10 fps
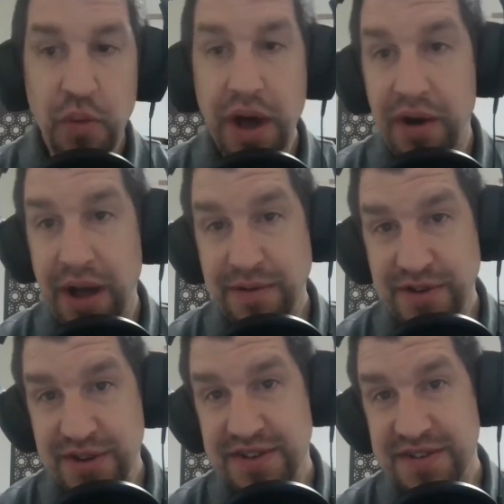Well, I
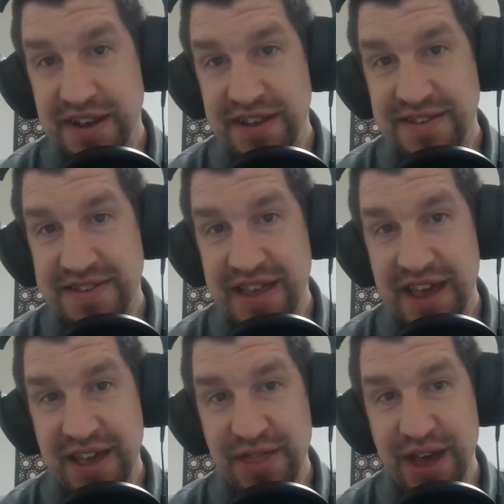was just going to
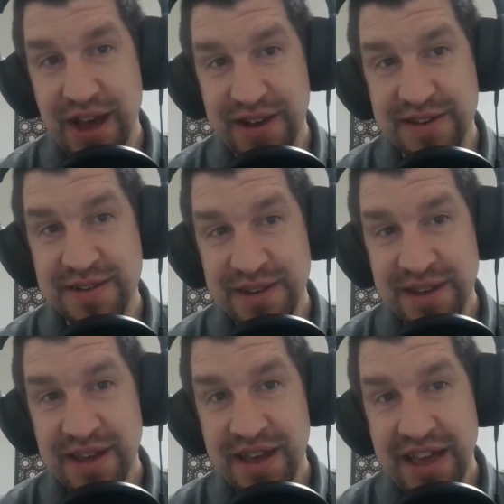say that
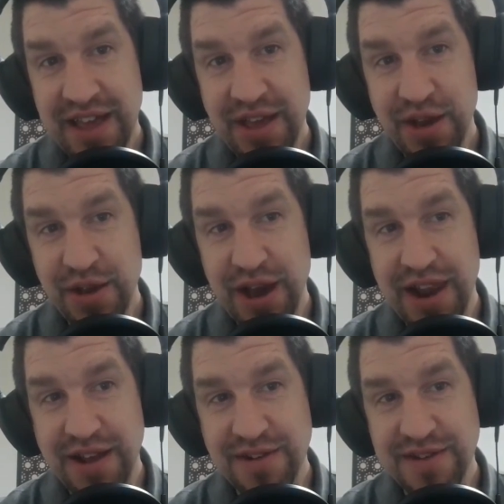you
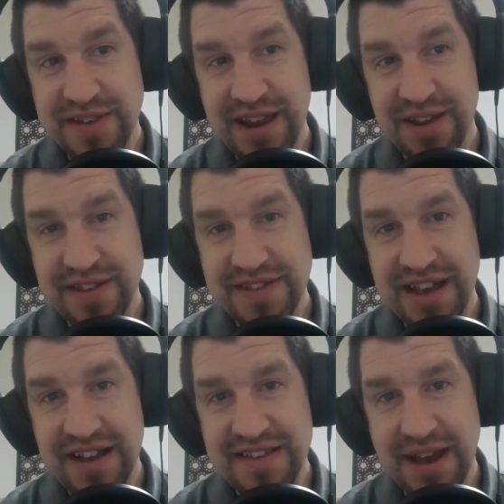got to understand, this
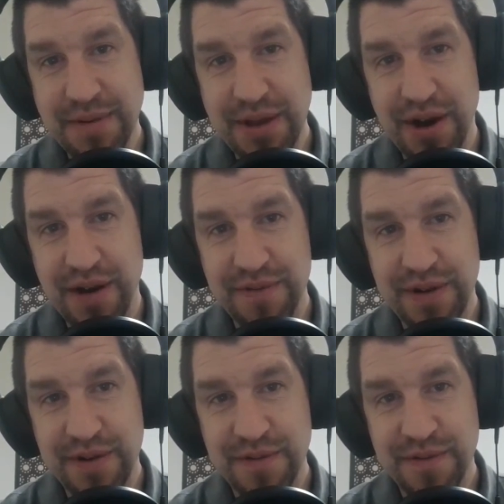guy's coming off
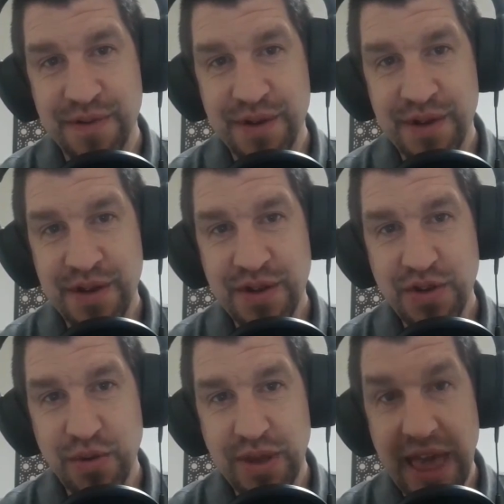of
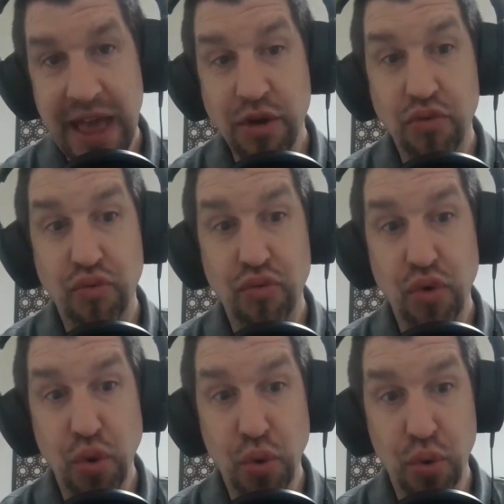doing a
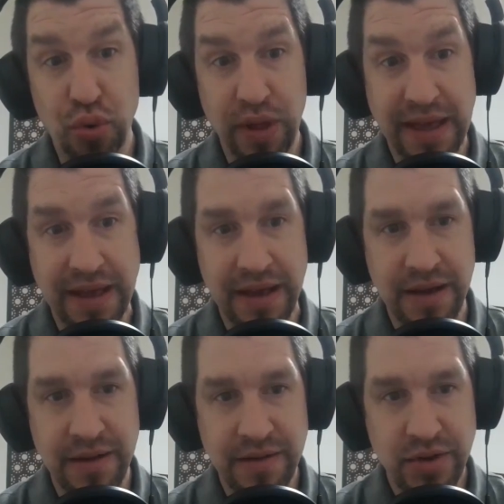
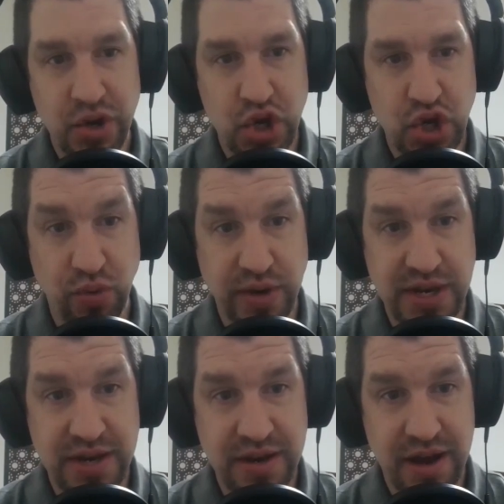grueling
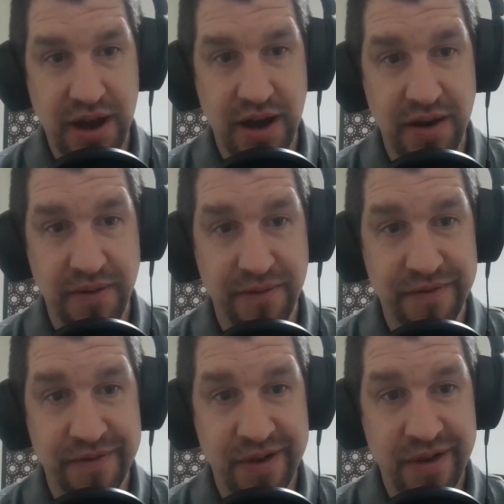shoot
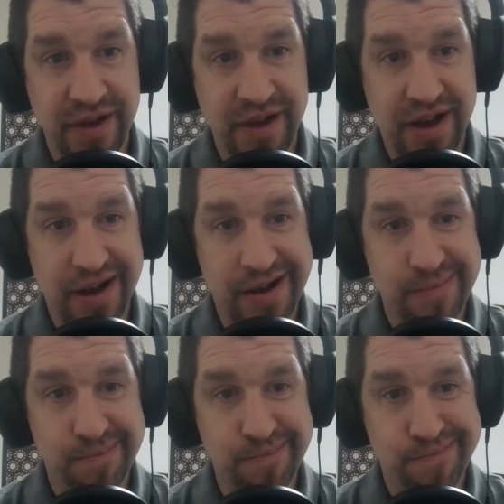of
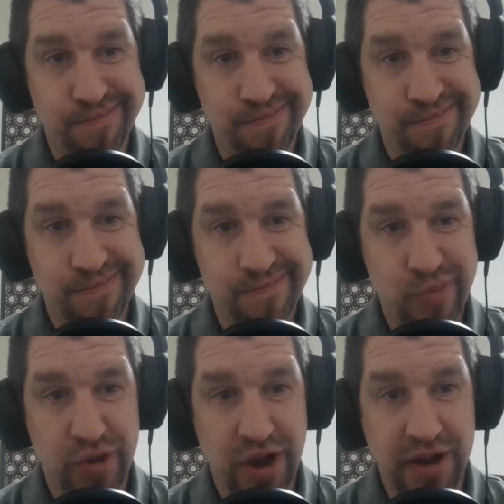
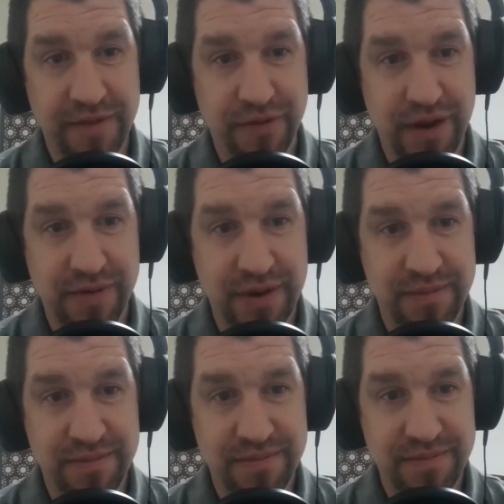Wakanda Forever.
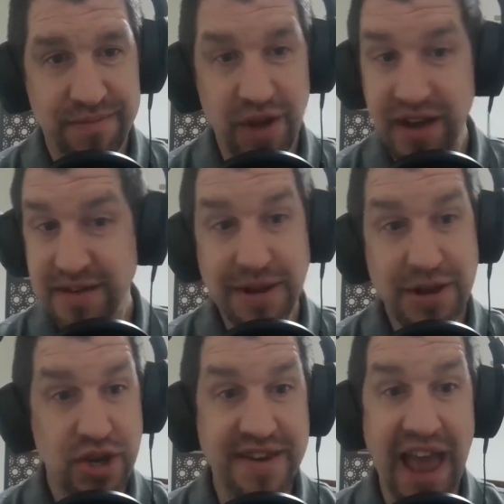Not to
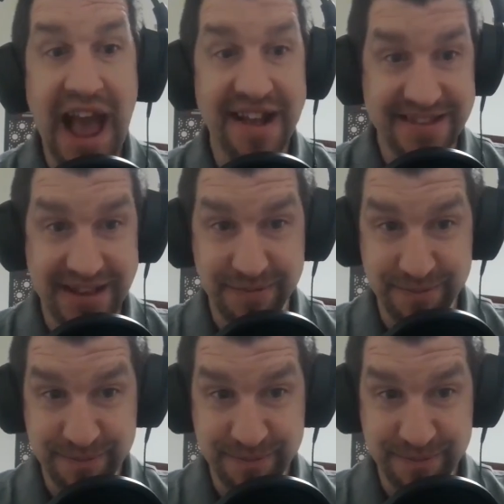mention taxing.